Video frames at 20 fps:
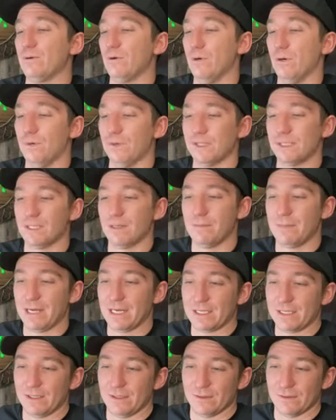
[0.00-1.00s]
always come back
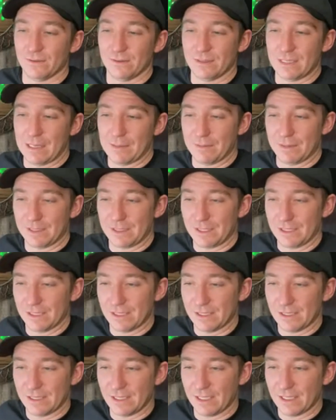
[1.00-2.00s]
to. That place is
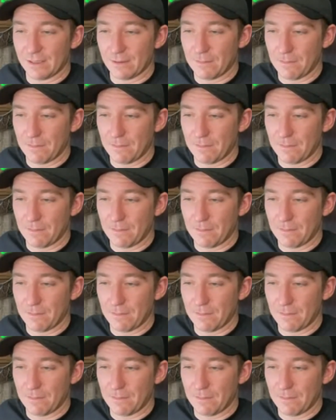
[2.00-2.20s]
sick.